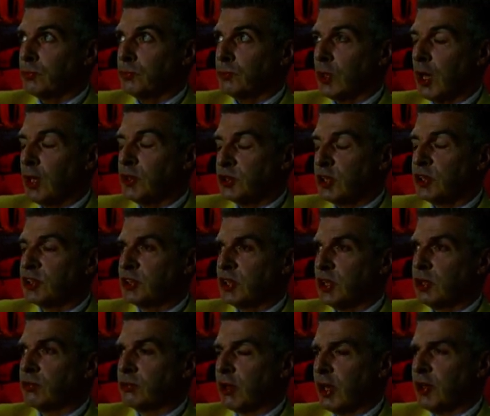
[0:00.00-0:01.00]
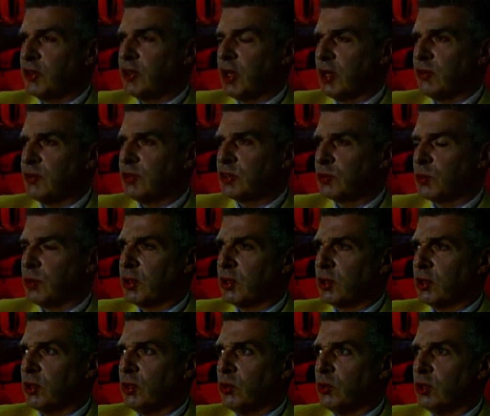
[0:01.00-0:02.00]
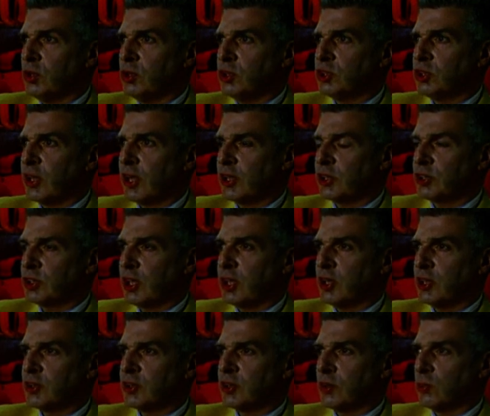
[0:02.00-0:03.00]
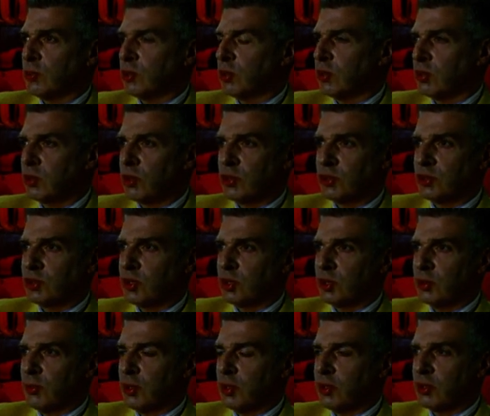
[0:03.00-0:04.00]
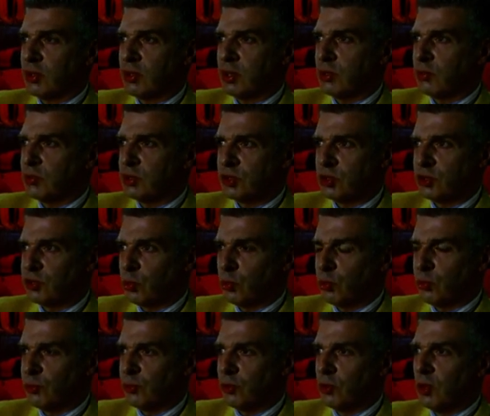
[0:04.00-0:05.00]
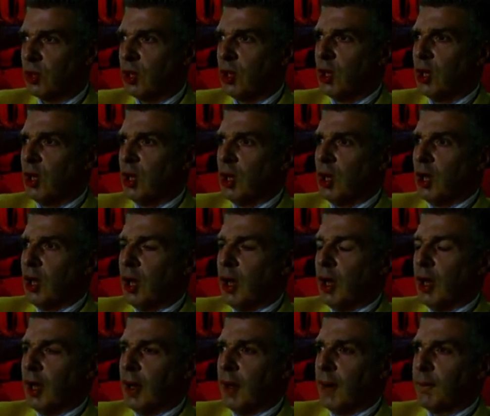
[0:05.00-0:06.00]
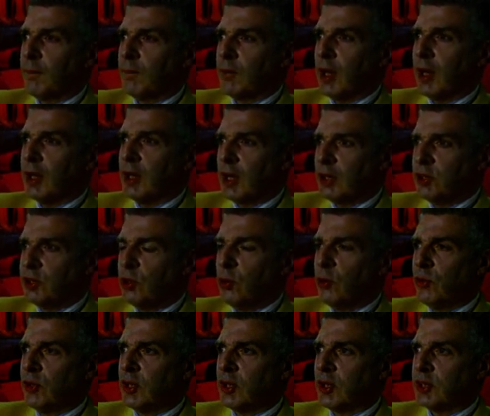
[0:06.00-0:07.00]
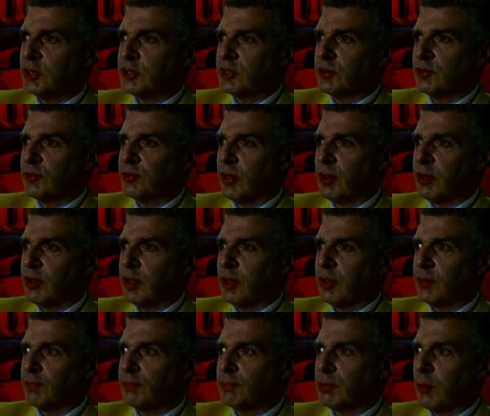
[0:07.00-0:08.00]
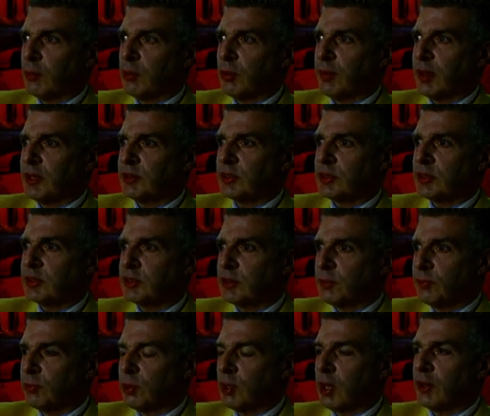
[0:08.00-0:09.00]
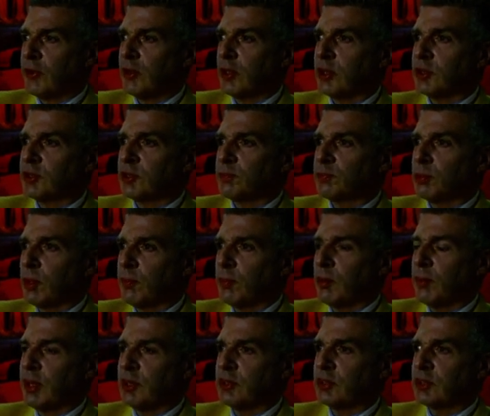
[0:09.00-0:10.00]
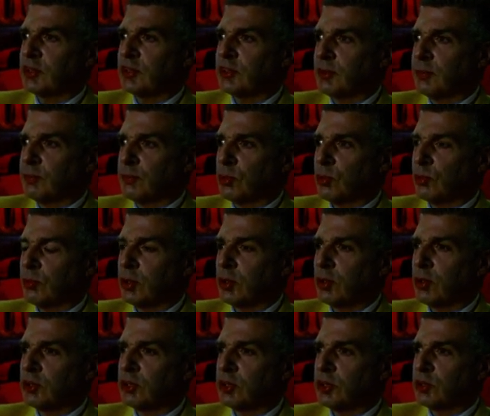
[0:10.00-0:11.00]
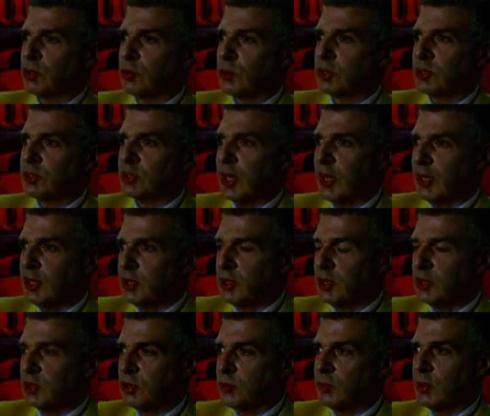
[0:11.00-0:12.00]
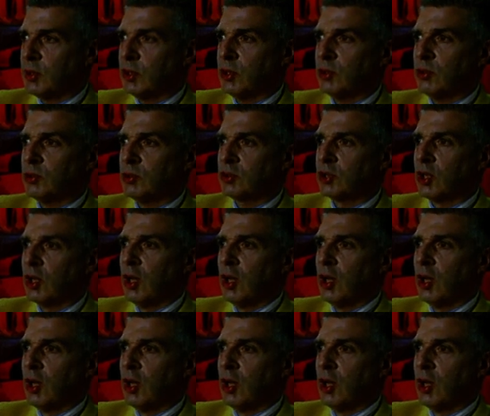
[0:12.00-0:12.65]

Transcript: I'd just seen Ray Davies wearing a Union jacket somewhere in a concert in America, and he was just awful. And I do think it's a very problematic symbol. I think it's a problematic symbol because it's always tended to be used